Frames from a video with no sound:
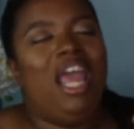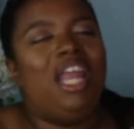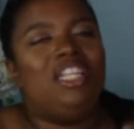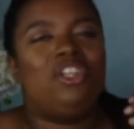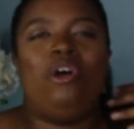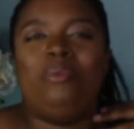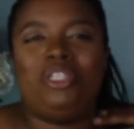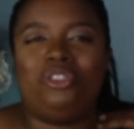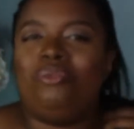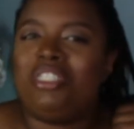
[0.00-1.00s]
and it's all
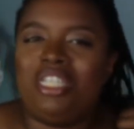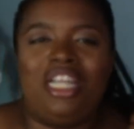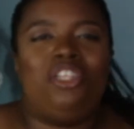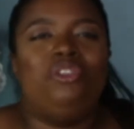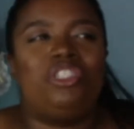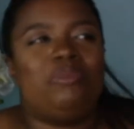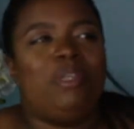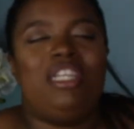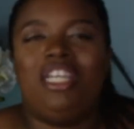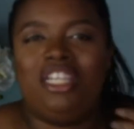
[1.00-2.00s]
because you want, you're just
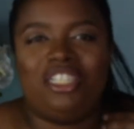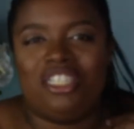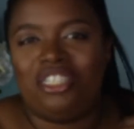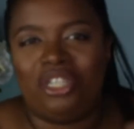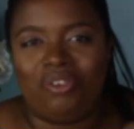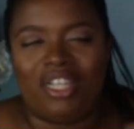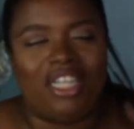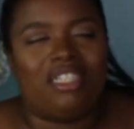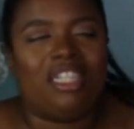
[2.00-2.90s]
being inconsiderate.